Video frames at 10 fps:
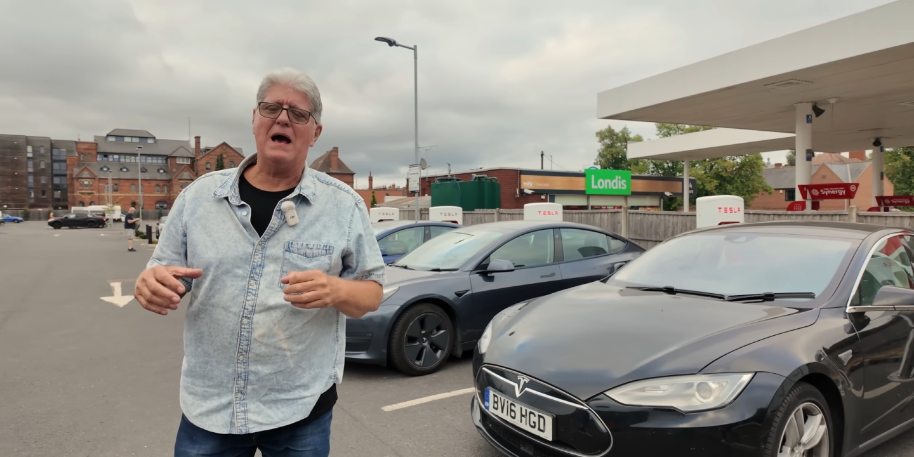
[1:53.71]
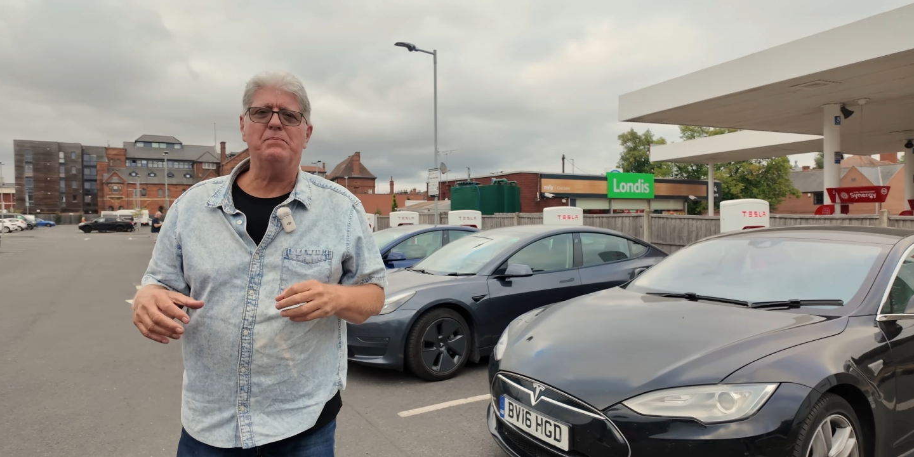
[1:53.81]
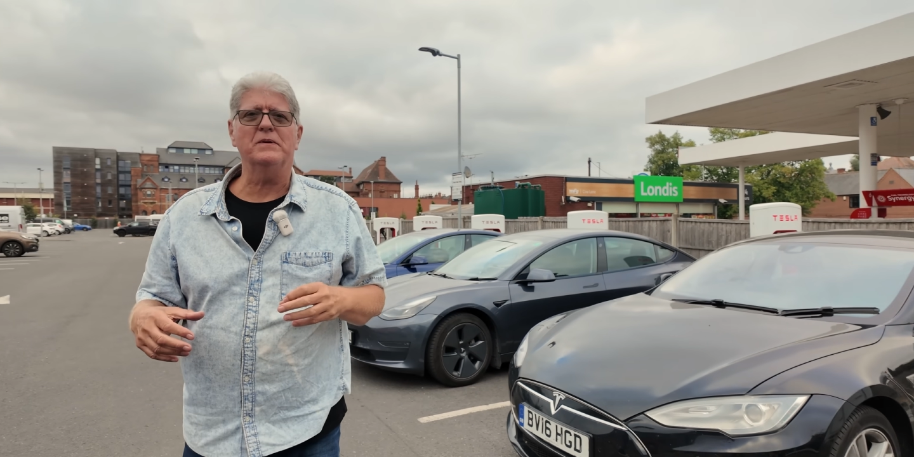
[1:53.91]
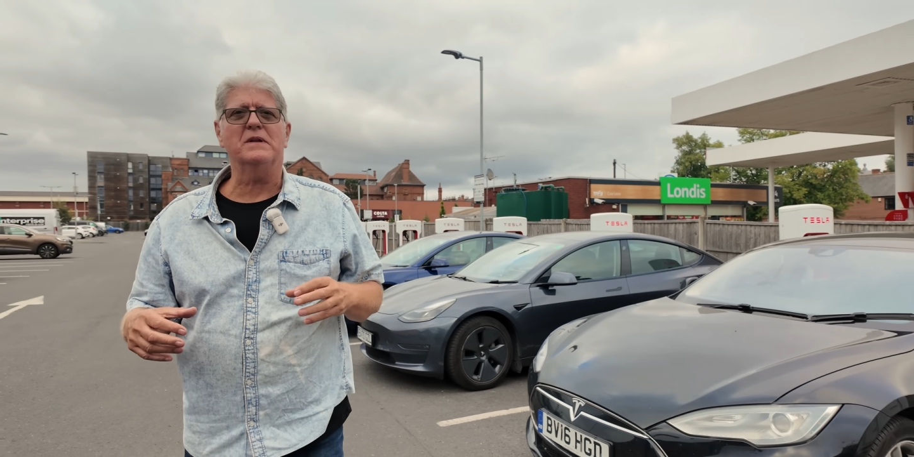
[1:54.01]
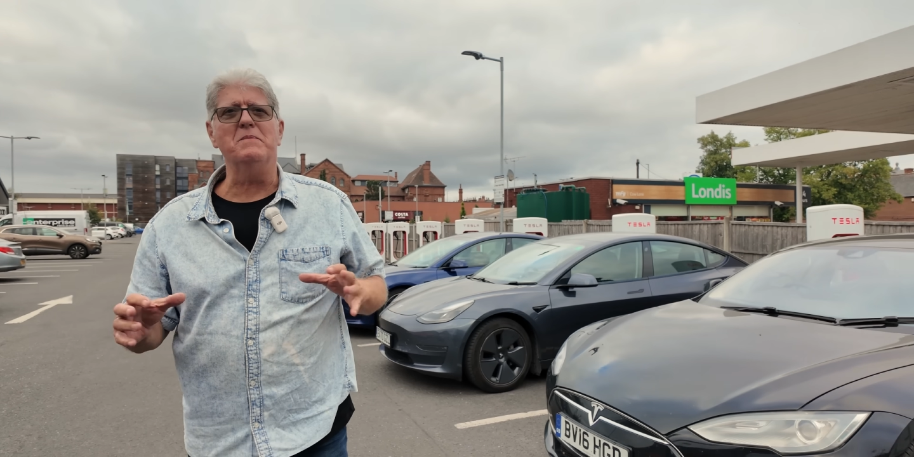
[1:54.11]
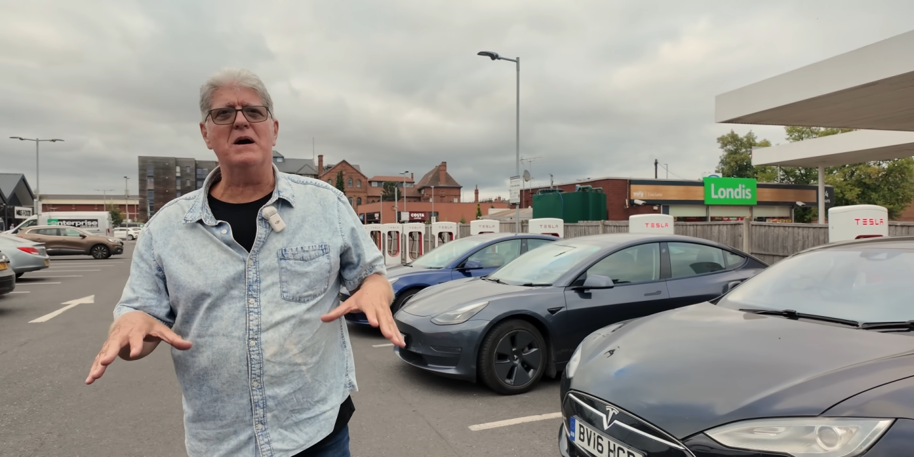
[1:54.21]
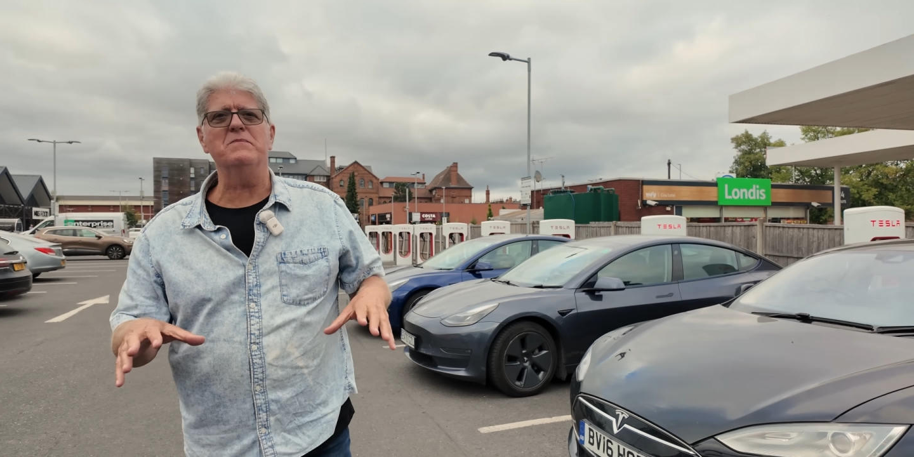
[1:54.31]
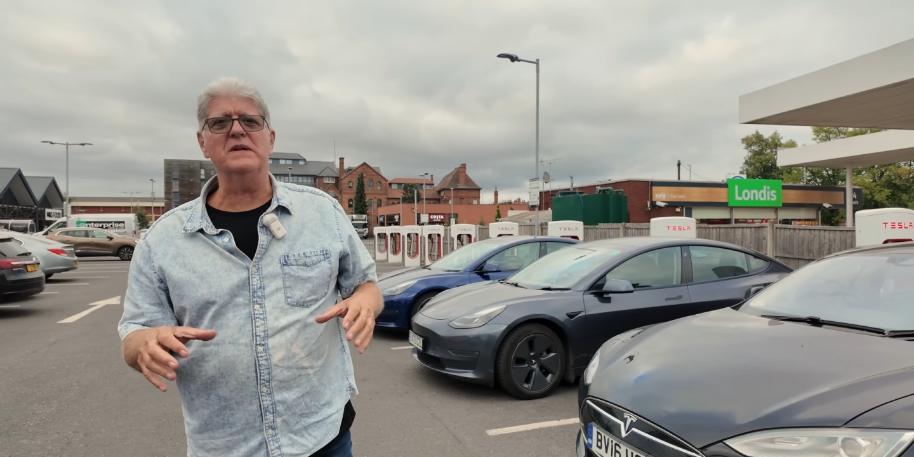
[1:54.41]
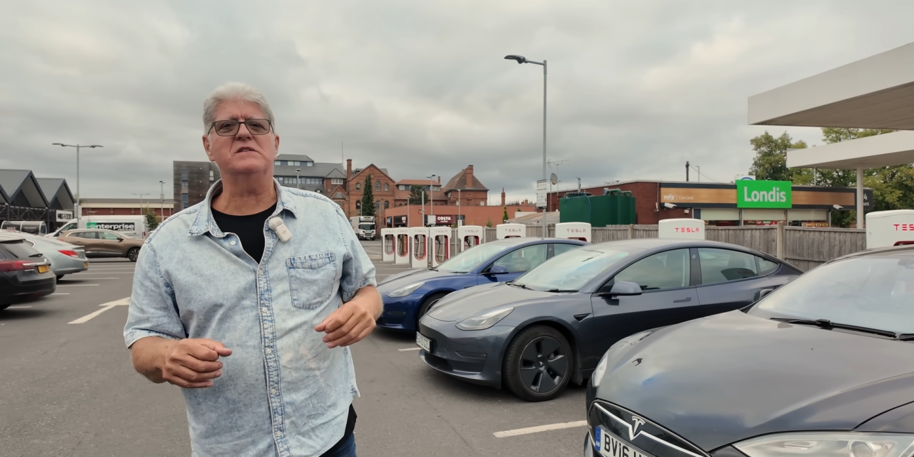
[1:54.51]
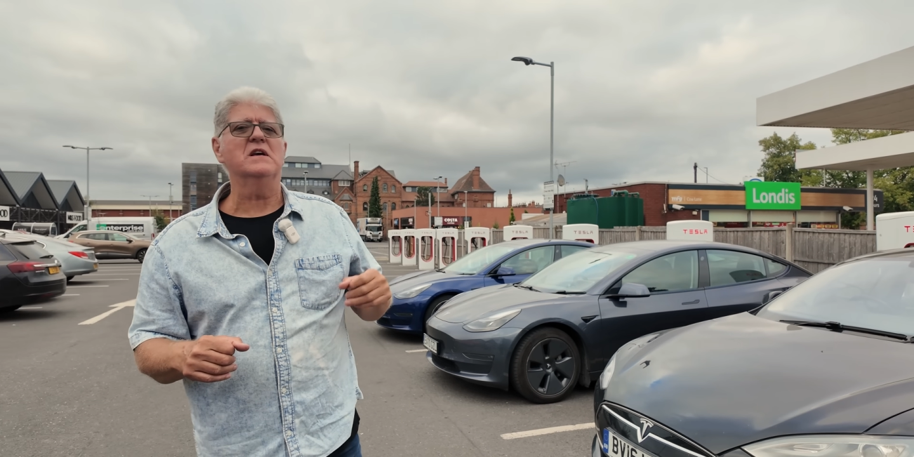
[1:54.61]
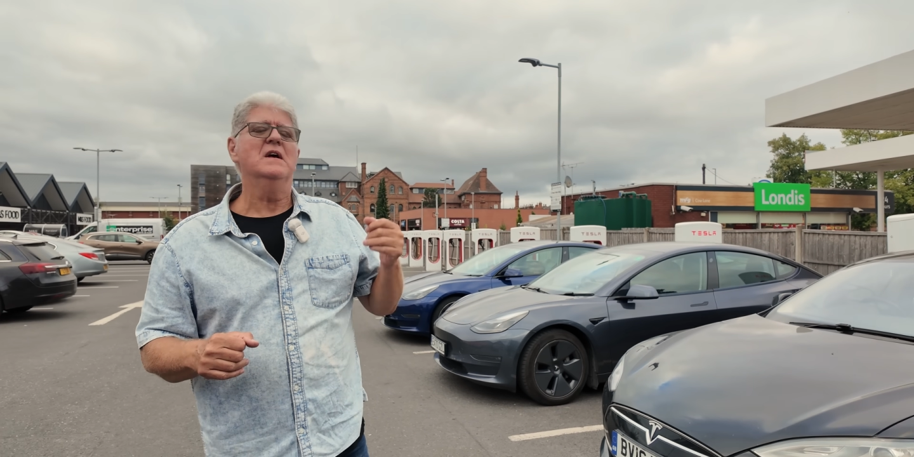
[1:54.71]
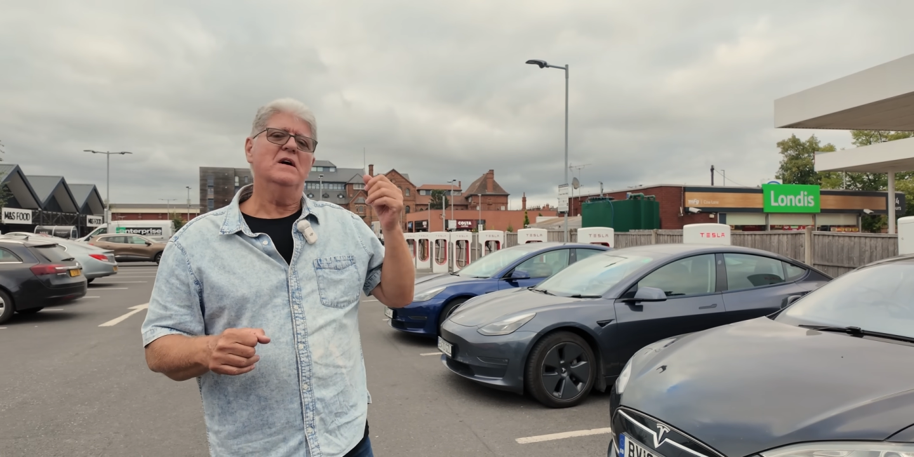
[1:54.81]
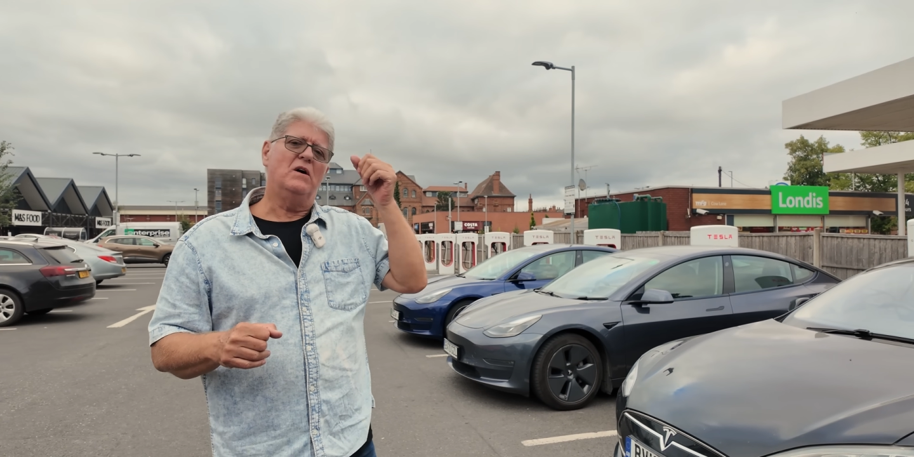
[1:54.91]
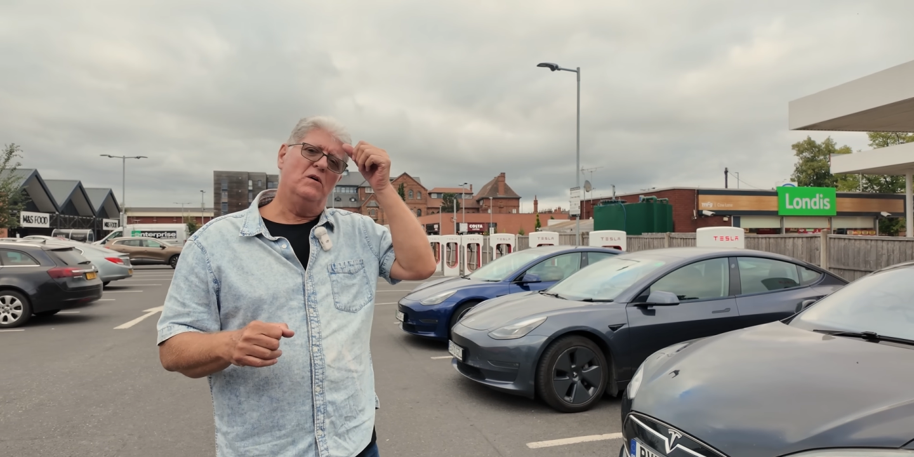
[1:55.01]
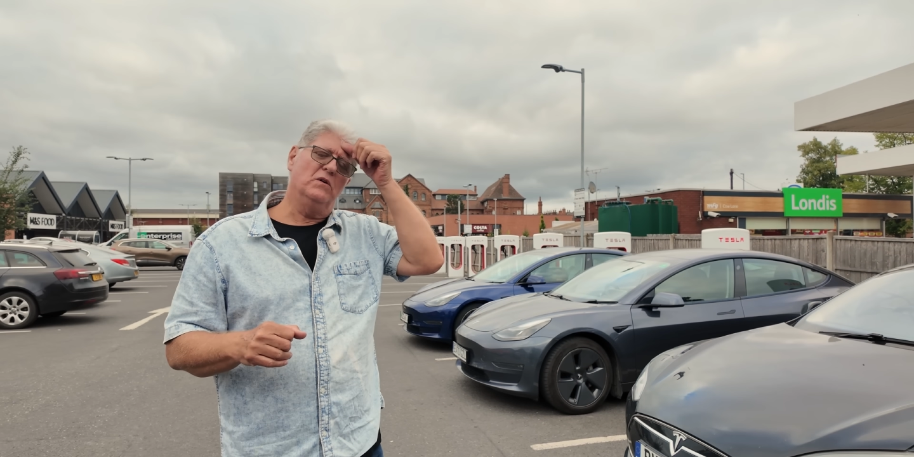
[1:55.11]
app at the moment
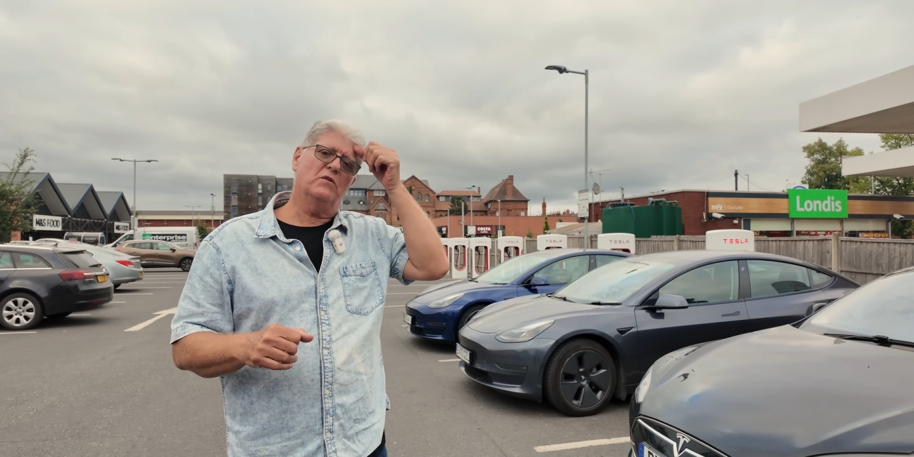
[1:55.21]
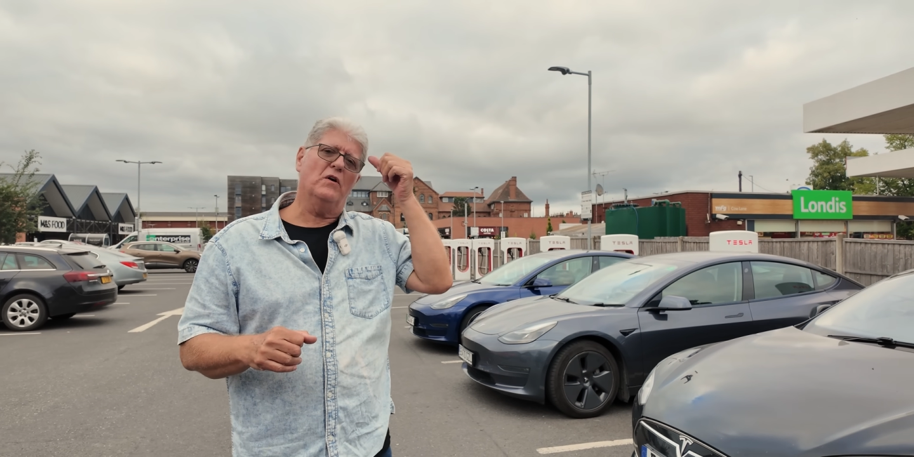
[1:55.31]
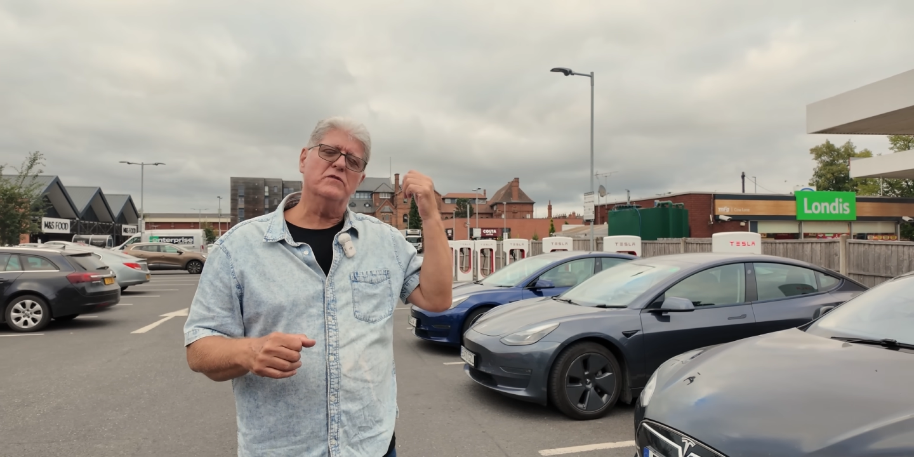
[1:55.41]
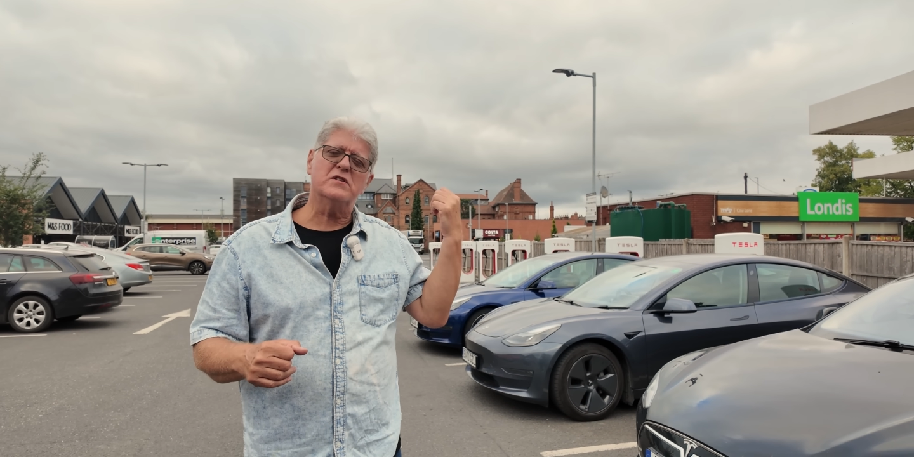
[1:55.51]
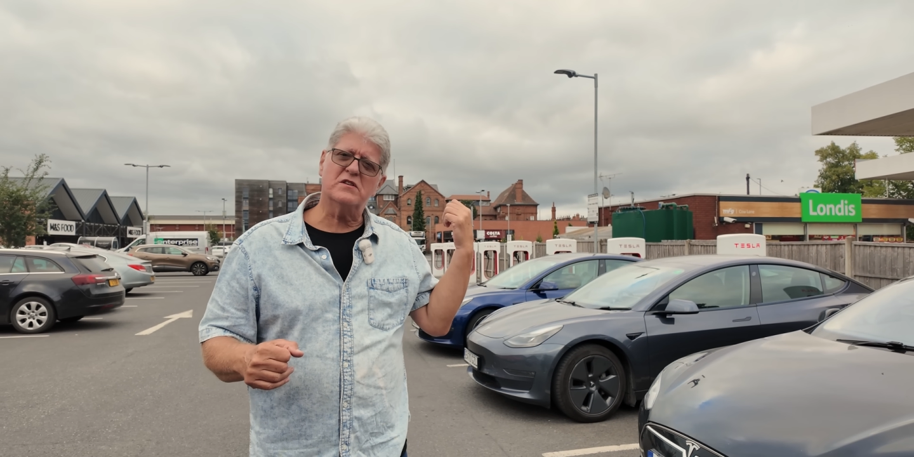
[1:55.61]
or look on the